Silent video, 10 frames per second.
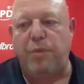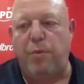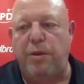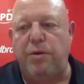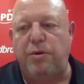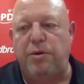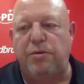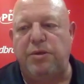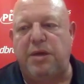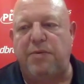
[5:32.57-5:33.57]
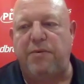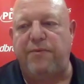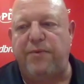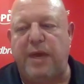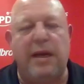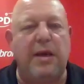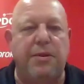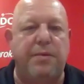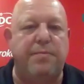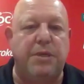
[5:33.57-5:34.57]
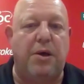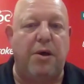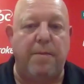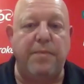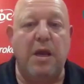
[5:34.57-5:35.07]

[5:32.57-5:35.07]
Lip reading: When you're doing something for that length of time,